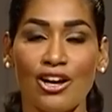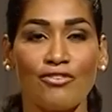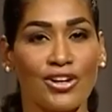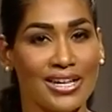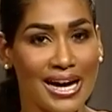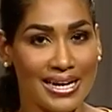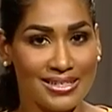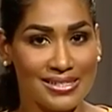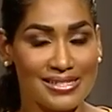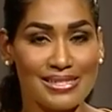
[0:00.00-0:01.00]
for
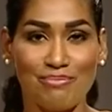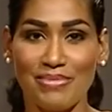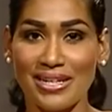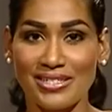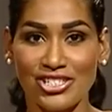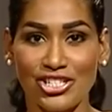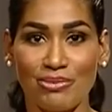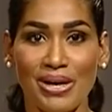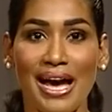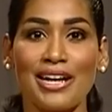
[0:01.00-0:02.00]
guidance, mentorship,
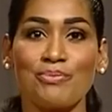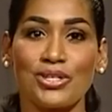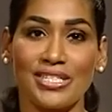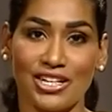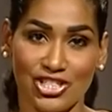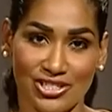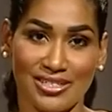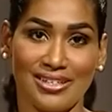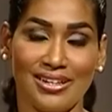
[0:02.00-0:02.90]
and protection.